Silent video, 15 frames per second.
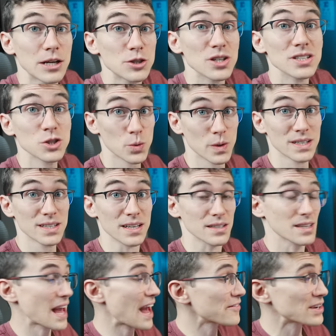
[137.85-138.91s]
just doing
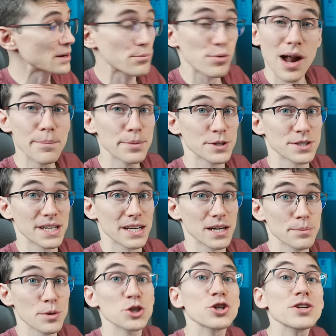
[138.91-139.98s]
this, having a proper
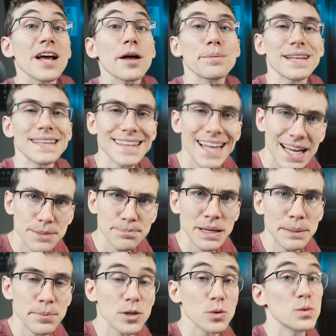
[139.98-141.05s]
setup, should help a lot of
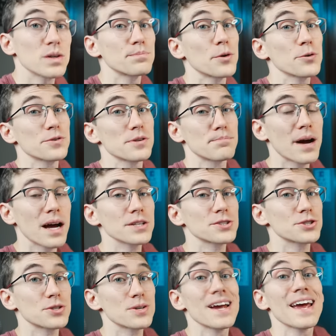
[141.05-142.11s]
people with both their
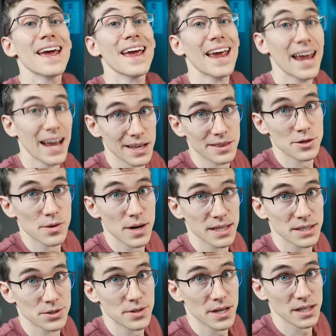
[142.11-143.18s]
posture and their eye strain.